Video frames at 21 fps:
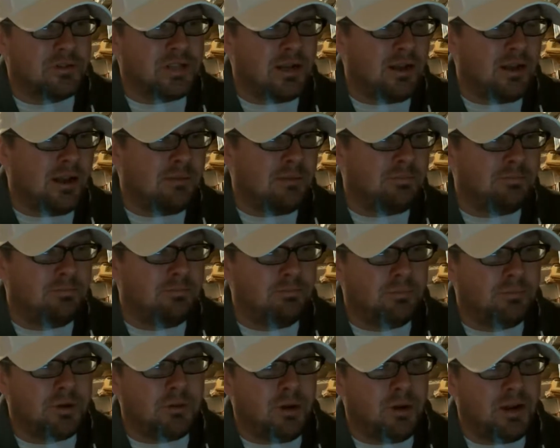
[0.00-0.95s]
I
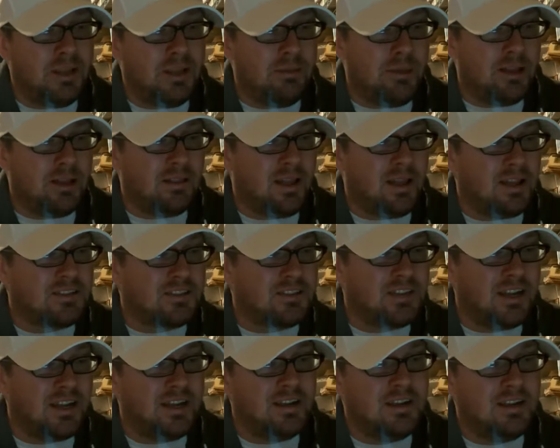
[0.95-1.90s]
put them on eBay last
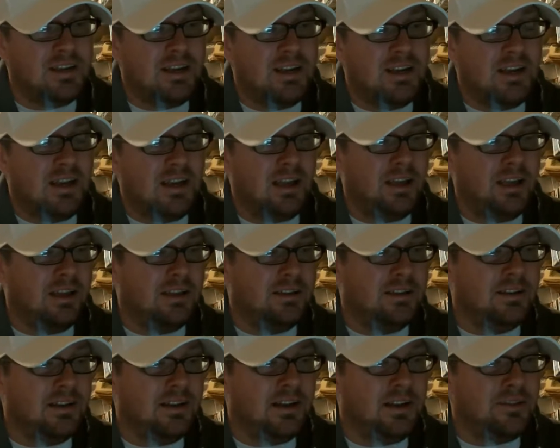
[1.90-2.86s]
night,
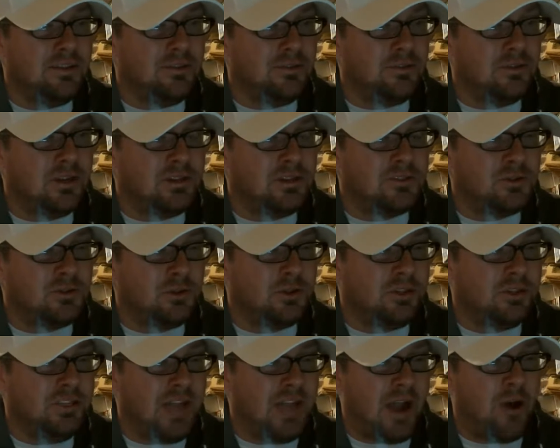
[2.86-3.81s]
and I sold
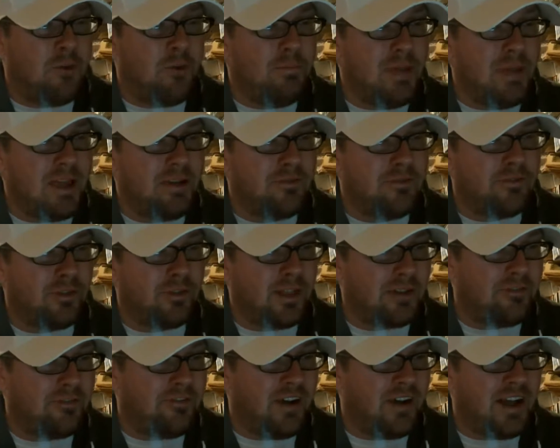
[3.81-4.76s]
a Yao Ming for
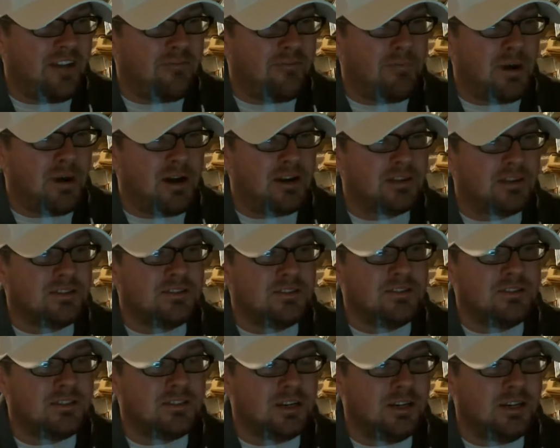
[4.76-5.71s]
like
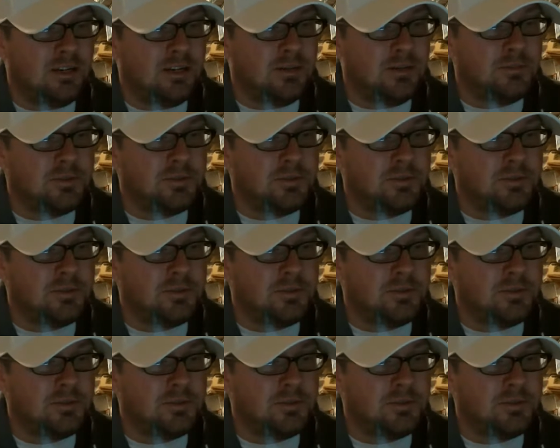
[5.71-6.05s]
$5.